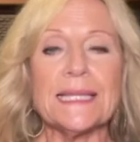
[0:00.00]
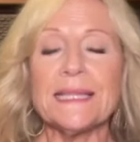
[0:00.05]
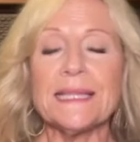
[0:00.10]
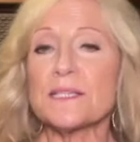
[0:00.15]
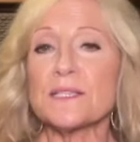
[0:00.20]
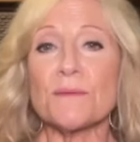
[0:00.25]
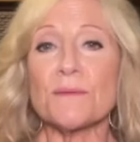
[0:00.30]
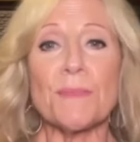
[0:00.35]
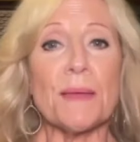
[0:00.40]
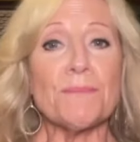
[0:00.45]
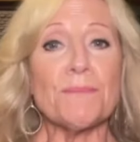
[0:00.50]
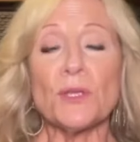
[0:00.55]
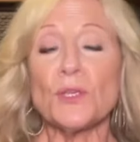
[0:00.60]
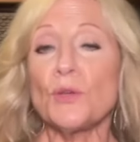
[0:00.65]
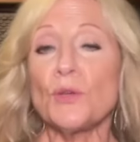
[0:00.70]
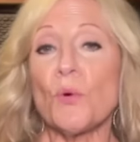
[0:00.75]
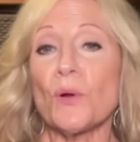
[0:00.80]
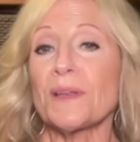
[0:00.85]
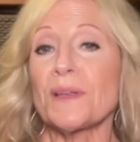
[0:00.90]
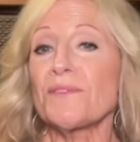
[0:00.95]
this amendment,
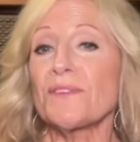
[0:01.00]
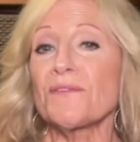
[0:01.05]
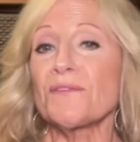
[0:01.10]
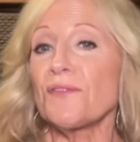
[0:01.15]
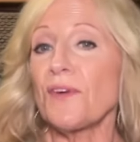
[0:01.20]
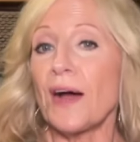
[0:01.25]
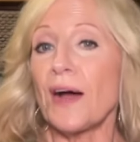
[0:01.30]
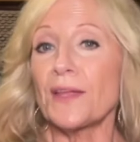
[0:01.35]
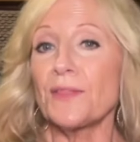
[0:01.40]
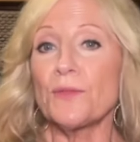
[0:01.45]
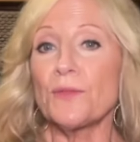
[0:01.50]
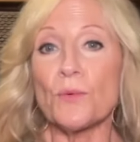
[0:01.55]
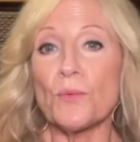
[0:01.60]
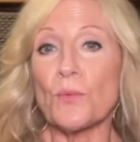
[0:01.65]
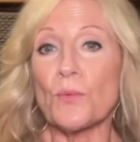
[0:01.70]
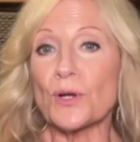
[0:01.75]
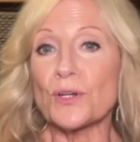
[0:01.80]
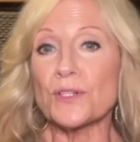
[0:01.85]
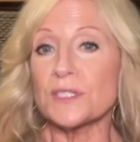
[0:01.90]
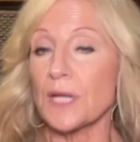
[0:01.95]
you won't even find the
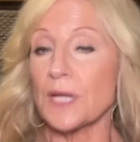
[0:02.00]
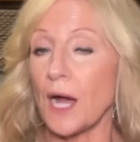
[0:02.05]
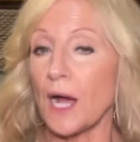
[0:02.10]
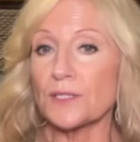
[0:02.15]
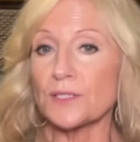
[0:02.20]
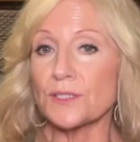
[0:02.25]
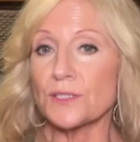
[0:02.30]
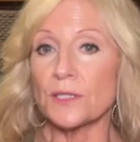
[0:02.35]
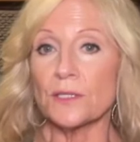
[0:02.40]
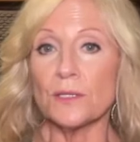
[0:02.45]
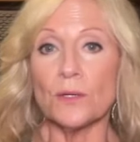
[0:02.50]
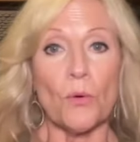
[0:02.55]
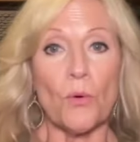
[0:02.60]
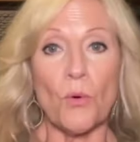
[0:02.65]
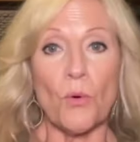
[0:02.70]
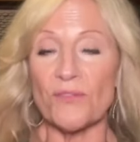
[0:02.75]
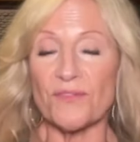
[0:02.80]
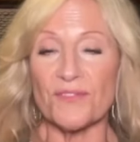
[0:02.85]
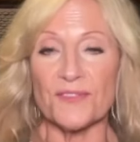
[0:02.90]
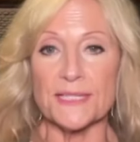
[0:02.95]
word doctor
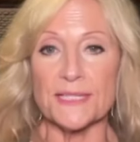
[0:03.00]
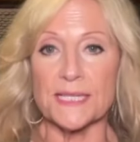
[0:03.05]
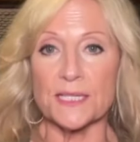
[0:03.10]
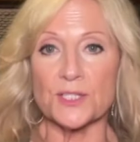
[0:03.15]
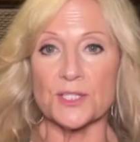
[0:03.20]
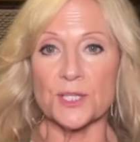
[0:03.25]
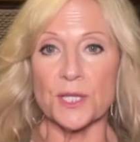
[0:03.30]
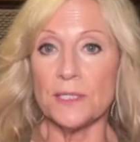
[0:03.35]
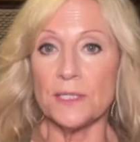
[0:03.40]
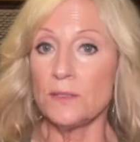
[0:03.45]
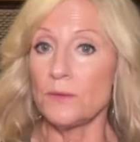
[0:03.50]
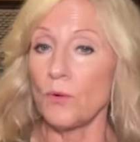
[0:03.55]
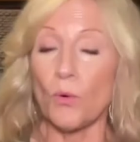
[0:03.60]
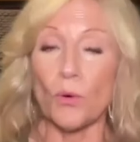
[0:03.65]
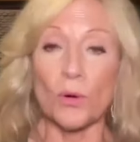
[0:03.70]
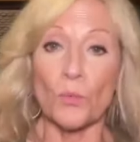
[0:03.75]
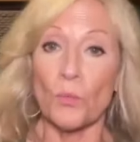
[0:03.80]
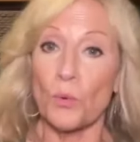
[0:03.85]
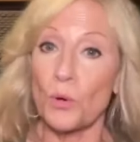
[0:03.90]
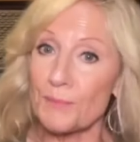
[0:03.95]
or physician
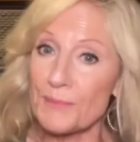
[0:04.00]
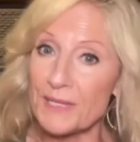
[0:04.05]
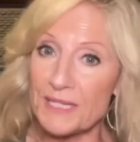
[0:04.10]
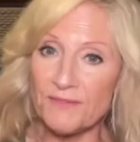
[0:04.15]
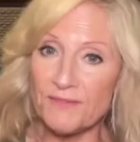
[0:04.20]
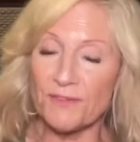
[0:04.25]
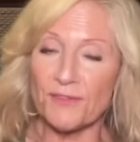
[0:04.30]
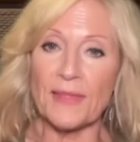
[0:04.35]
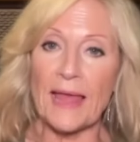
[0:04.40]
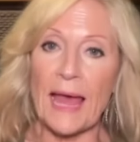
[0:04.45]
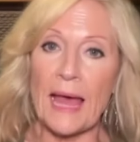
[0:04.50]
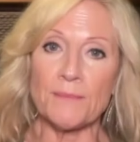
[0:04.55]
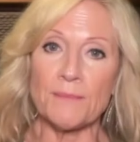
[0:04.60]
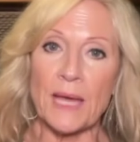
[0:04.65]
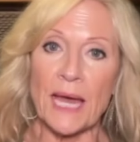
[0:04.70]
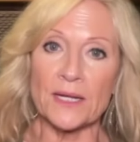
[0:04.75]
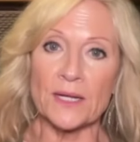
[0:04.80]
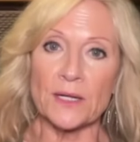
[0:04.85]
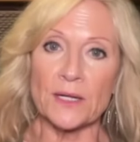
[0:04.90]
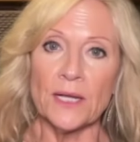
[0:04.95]
or woman for that
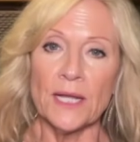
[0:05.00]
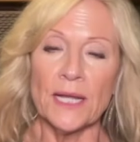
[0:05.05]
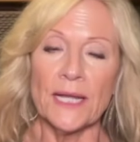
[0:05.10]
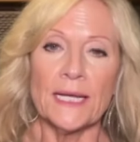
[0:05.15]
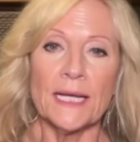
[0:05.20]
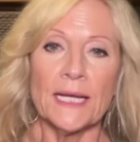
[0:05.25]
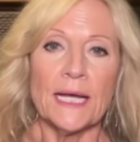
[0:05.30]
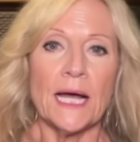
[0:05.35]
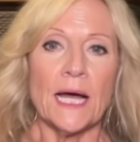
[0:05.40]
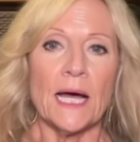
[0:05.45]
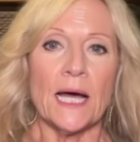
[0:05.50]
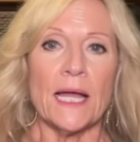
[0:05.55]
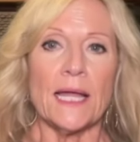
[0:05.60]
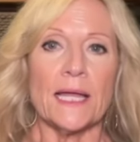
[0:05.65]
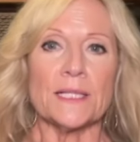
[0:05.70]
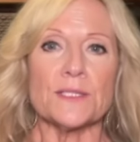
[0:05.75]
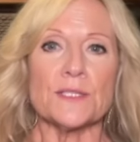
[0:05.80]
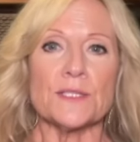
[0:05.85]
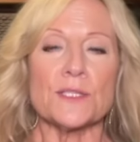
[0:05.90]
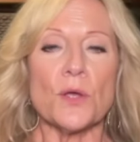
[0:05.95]
matter.
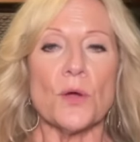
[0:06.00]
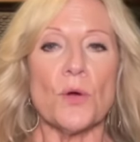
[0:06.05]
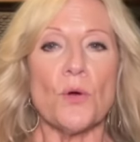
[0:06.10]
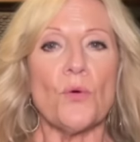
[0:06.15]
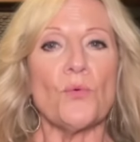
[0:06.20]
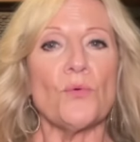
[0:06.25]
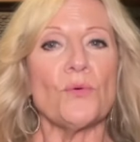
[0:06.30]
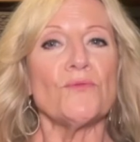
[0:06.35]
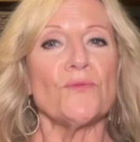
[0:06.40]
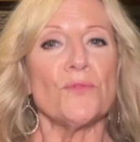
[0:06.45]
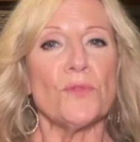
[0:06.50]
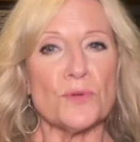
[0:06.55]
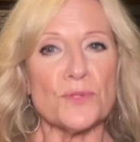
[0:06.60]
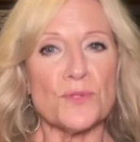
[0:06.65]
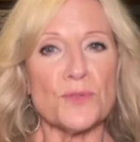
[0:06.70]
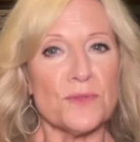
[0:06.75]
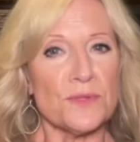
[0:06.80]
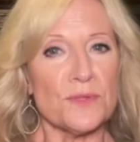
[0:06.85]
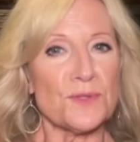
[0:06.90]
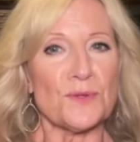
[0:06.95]
And so those
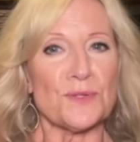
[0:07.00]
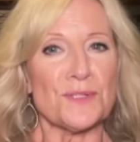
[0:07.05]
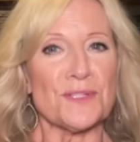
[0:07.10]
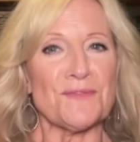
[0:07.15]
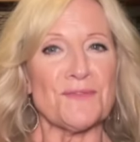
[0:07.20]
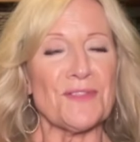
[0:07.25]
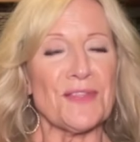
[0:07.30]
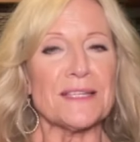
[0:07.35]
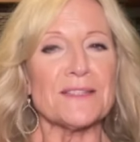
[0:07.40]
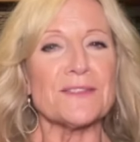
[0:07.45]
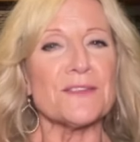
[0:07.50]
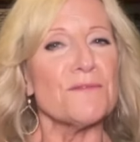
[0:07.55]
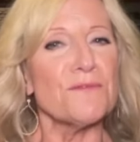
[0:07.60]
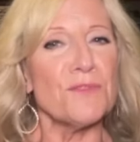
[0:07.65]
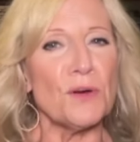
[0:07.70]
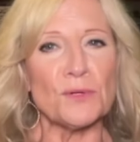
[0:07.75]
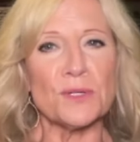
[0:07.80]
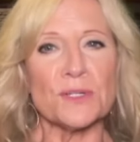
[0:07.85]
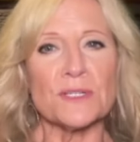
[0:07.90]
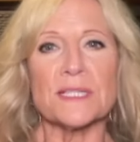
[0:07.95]
are the sorts of things that
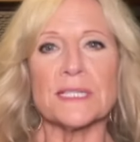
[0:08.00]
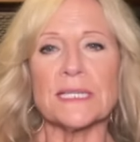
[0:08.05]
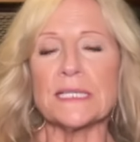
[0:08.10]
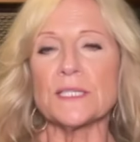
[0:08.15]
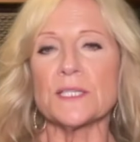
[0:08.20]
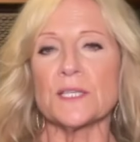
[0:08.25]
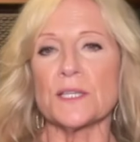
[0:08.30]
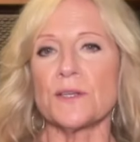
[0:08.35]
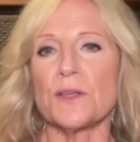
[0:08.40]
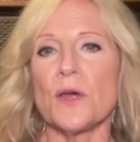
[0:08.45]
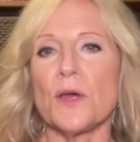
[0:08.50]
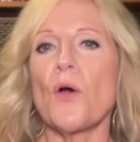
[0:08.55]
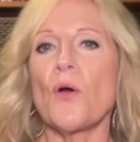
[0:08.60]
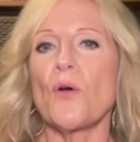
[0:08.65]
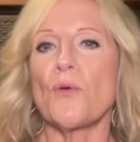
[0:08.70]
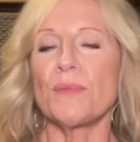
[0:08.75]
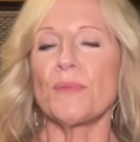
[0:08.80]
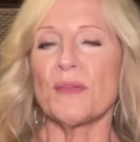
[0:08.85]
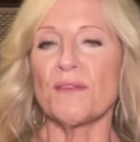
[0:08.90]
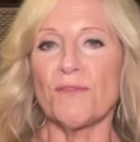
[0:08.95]
voters need to
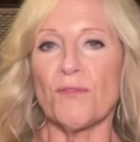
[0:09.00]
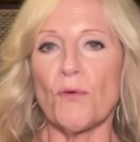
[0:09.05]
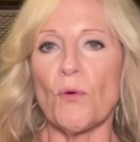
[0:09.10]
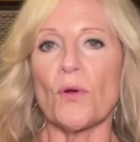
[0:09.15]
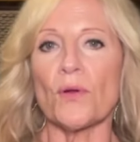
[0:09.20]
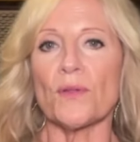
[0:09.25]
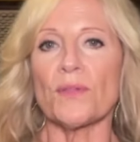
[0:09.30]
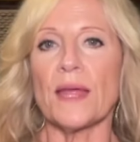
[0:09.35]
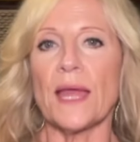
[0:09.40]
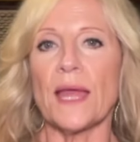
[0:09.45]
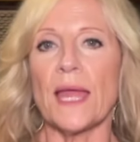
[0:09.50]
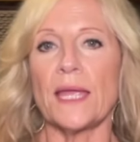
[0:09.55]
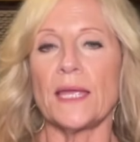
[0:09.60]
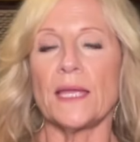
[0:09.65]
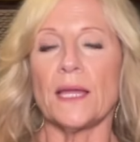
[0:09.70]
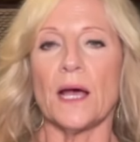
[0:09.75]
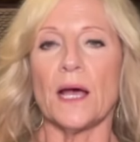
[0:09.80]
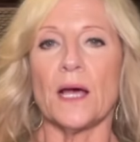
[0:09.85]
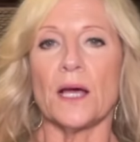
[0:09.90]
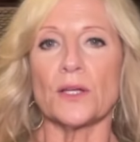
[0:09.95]
know before
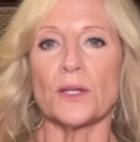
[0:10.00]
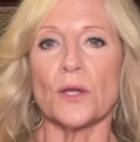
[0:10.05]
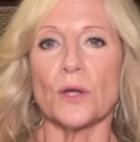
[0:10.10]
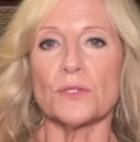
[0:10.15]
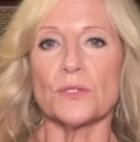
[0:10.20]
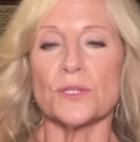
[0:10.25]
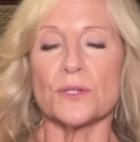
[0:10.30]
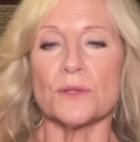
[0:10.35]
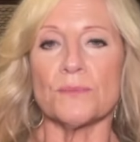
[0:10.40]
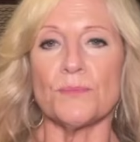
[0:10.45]
they uh, go to the